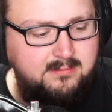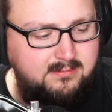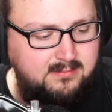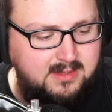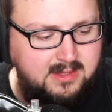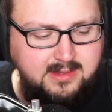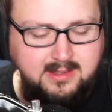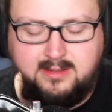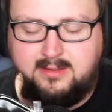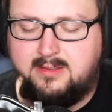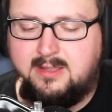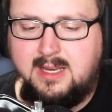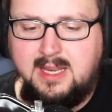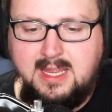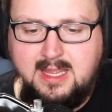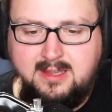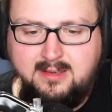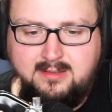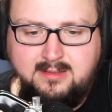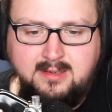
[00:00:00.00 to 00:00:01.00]
the things that I
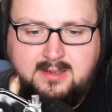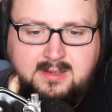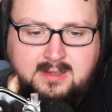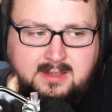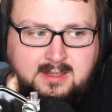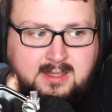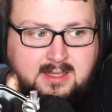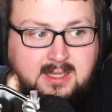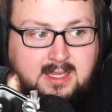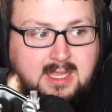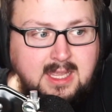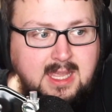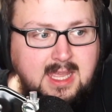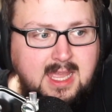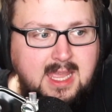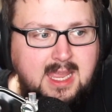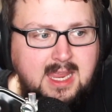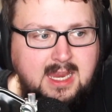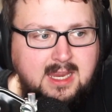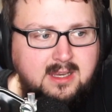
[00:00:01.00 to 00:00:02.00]
asked.
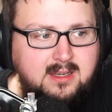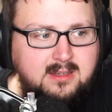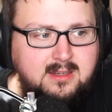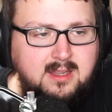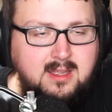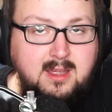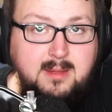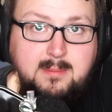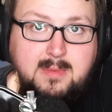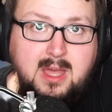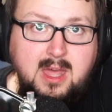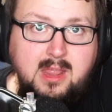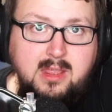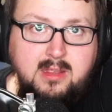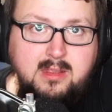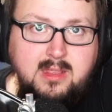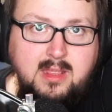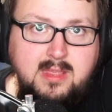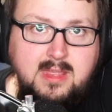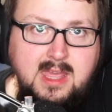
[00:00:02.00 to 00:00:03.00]
And other
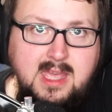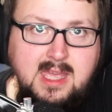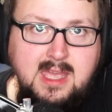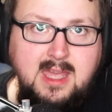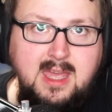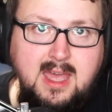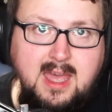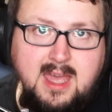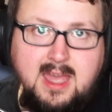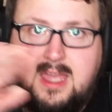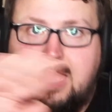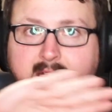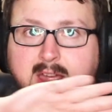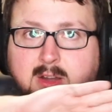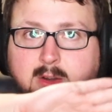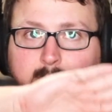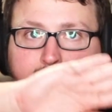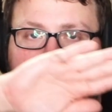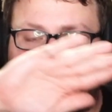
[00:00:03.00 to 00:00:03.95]
than that, I hope...